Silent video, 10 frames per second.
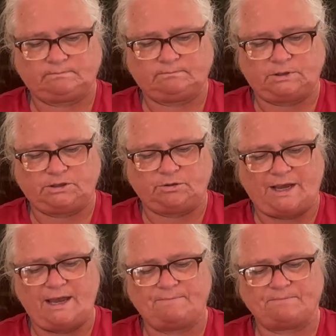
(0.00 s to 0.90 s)
But
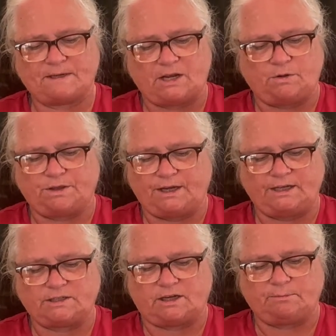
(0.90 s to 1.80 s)
today, I don't think
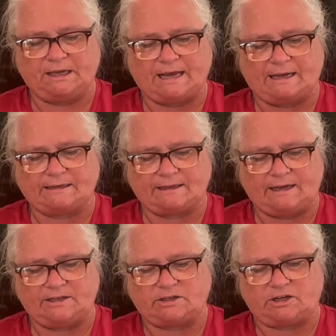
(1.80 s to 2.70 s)
it's going to be that. I think
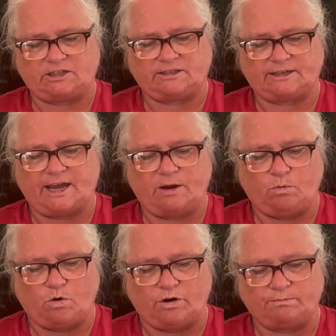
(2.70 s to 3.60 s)
it's going to stay
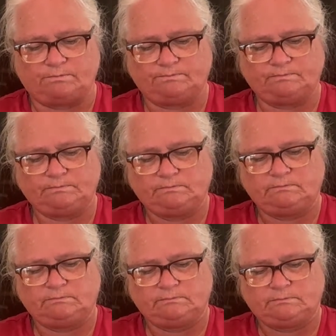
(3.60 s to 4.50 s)
warm
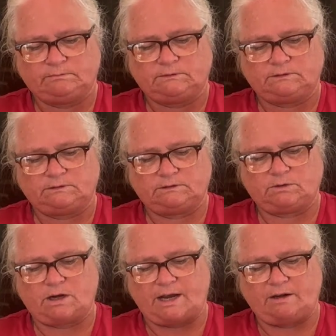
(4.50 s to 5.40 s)

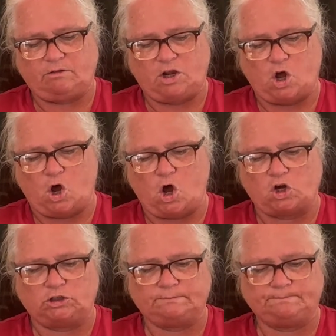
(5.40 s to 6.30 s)
kind of a long